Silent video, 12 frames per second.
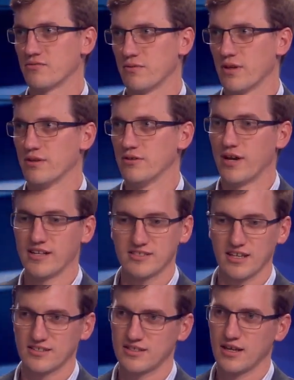The United
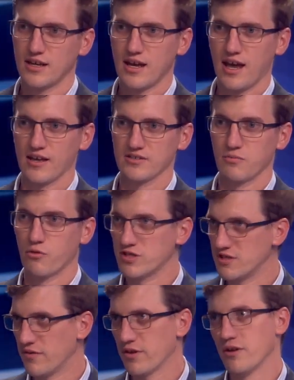States has more
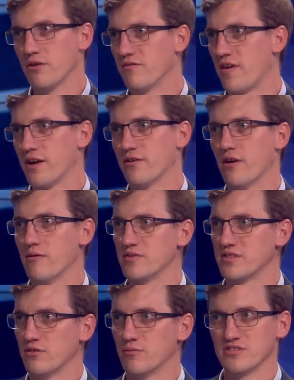civilian-owned
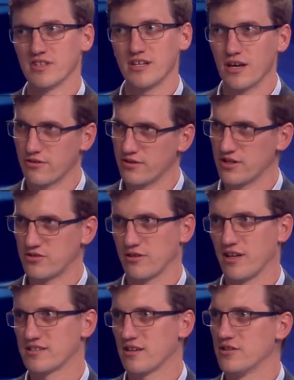firearms than almost any other
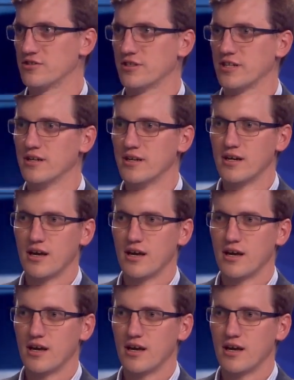industrialized country.